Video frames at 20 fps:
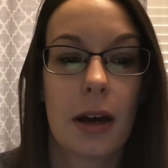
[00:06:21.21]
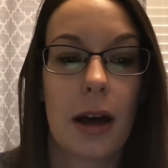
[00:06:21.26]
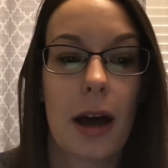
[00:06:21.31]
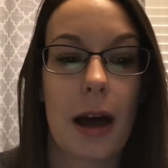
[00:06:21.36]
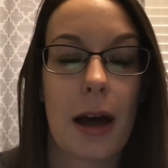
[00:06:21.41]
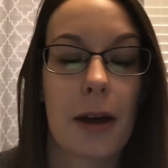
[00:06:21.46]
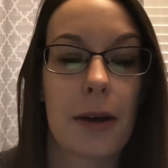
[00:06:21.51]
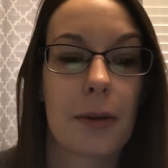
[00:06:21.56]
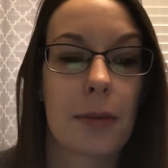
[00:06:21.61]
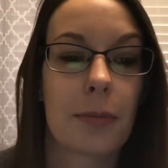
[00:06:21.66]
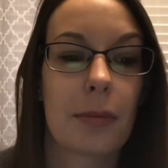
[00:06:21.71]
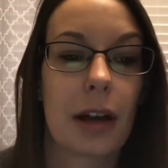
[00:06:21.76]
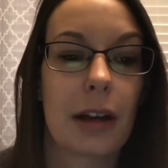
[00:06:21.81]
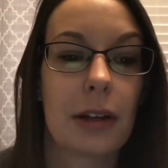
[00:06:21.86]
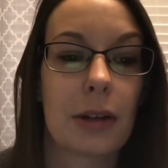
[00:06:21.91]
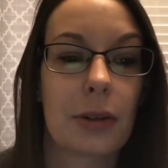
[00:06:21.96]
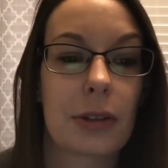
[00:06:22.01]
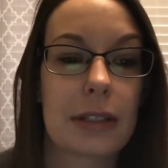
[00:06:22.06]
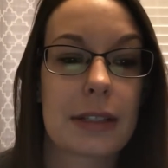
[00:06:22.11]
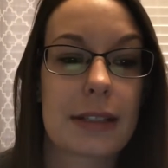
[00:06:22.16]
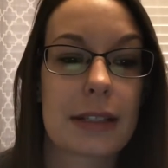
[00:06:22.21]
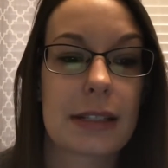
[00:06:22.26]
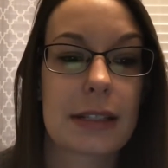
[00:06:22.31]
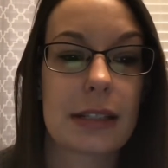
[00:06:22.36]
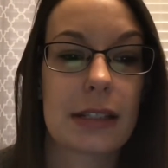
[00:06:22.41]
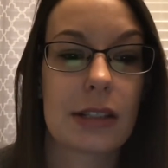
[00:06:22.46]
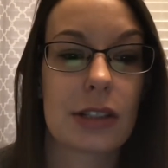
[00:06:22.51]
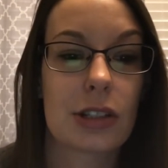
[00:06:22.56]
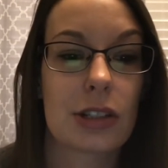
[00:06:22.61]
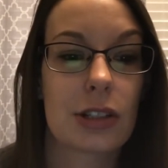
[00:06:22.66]
I know this is
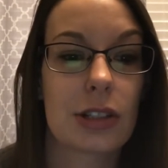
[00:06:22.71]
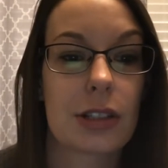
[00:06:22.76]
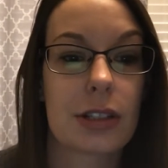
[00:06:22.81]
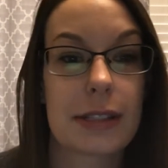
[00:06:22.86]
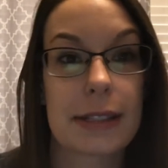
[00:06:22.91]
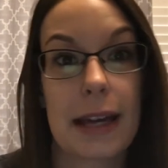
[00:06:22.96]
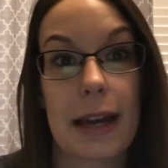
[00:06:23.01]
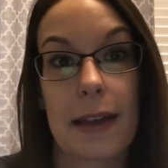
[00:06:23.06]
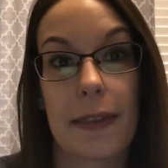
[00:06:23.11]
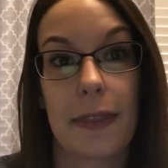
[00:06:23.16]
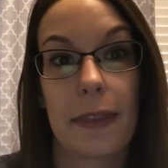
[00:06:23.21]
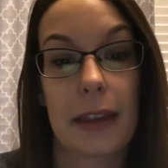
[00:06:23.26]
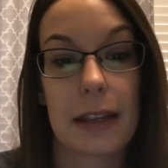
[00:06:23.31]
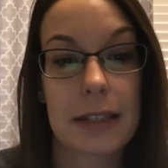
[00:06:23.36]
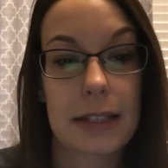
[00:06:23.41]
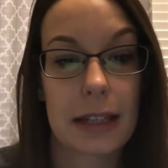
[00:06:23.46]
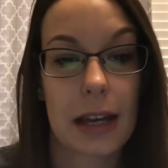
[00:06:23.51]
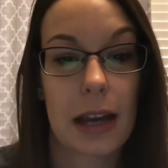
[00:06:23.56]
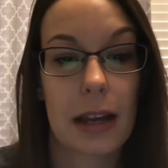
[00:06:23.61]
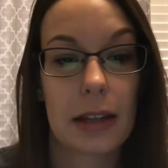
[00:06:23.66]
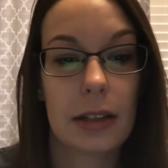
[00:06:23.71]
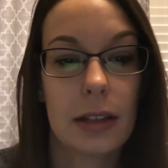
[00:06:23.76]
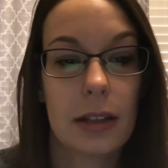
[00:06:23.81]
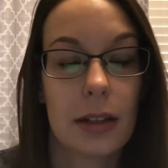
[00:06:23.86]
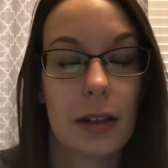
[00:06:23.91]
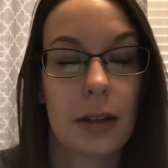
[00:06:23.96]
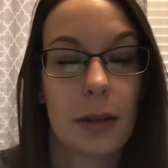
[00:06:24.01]
easier said than done,